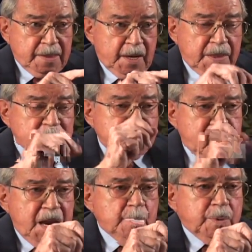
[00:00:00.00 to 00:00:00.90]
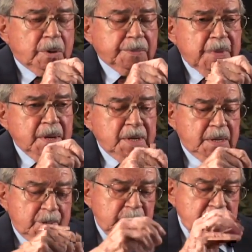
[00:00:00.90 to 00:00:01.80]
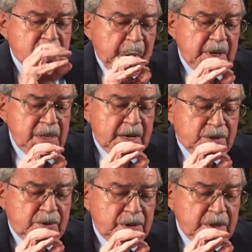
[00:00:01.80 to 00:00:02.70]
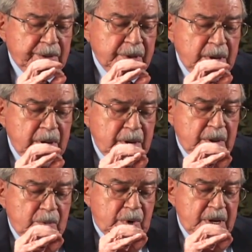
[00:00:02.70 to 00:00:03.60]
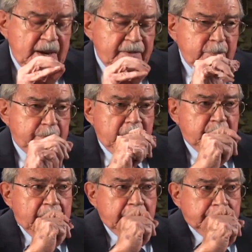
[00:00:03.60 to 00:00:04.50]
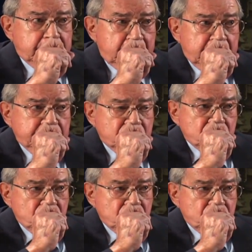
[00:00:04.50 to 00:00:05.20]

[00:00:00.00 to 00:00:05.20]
Now this cable, let me explain that to you. We have about um,